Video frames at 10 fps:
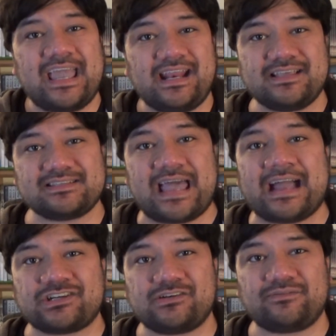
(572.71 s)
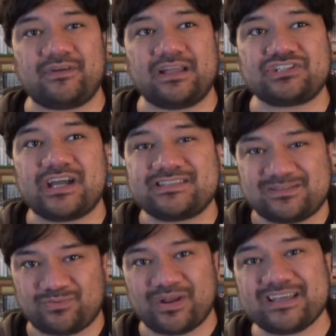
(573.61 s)
eighties action
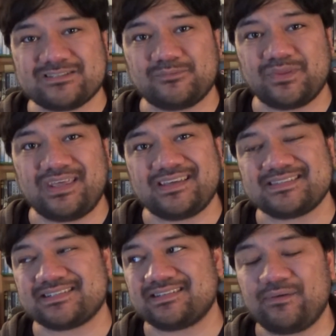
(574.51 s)
franchises rest, please.